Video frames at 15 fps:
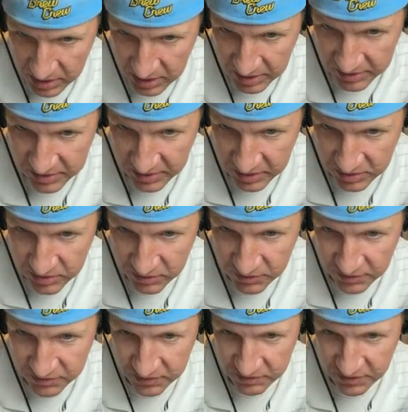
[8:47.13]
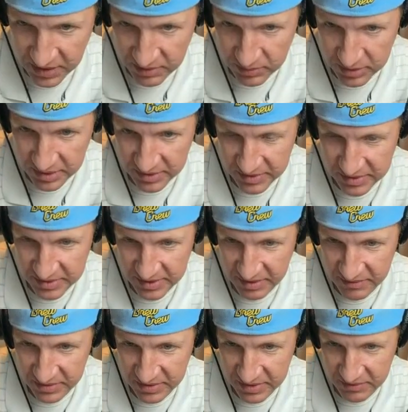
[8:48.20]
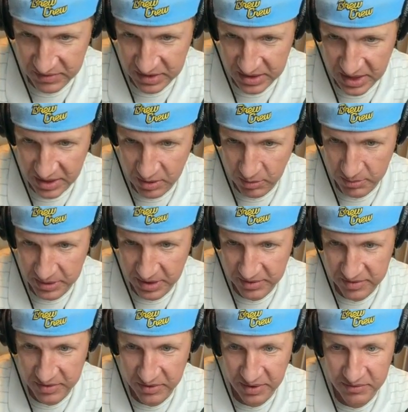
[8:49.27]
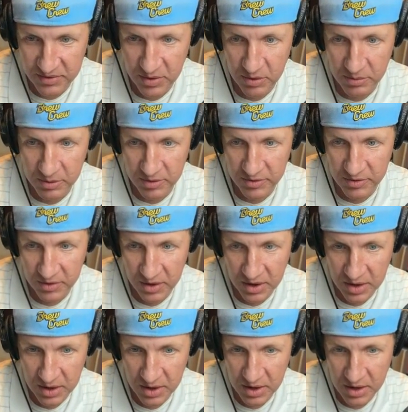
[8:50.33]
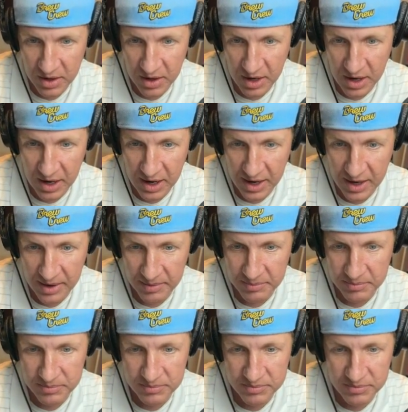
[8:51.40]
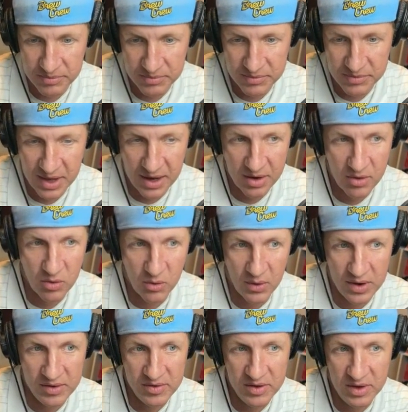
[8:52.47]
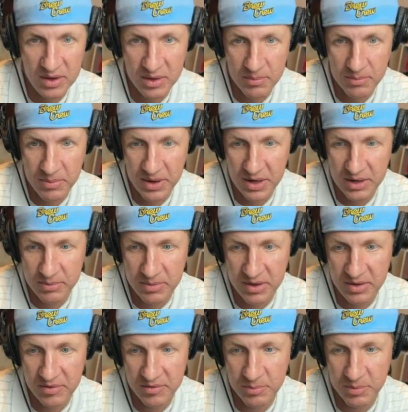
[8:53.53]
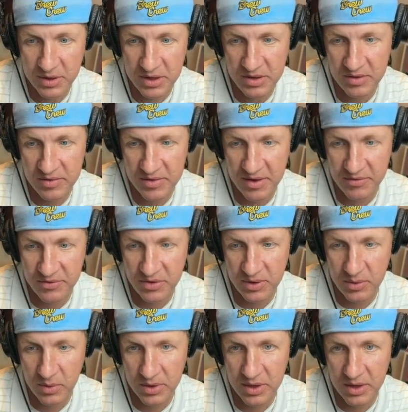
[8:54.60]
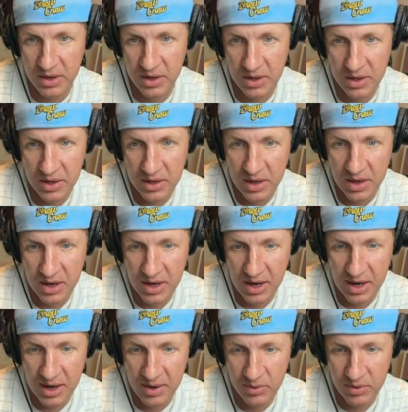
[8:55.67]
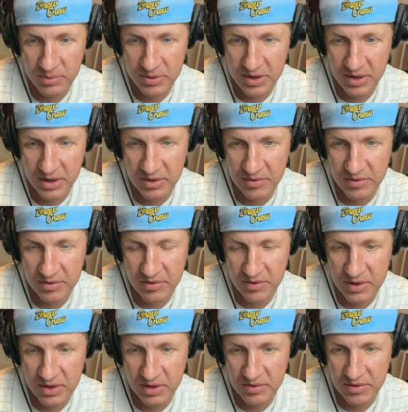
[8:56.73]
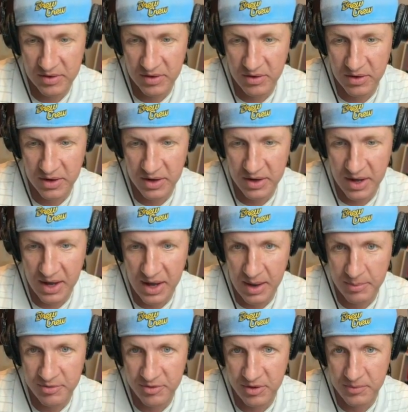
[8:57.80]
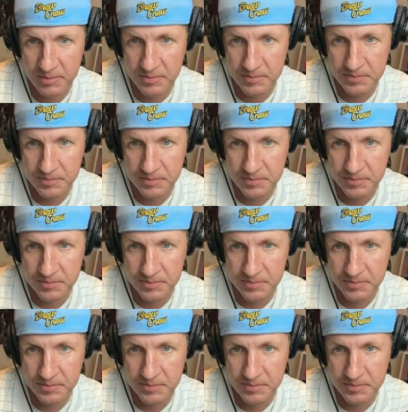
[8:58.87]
is hitting .255 with a .779 OPS and 11 homers. Not crazy by any means, but he's definitely one that would be considered an option.